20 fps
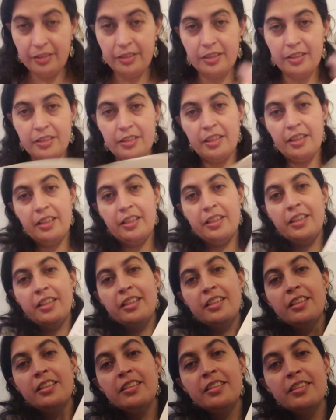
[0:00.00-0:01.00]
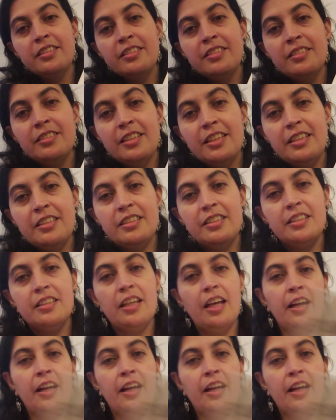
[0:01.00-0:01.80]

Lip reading: Looks like daisies.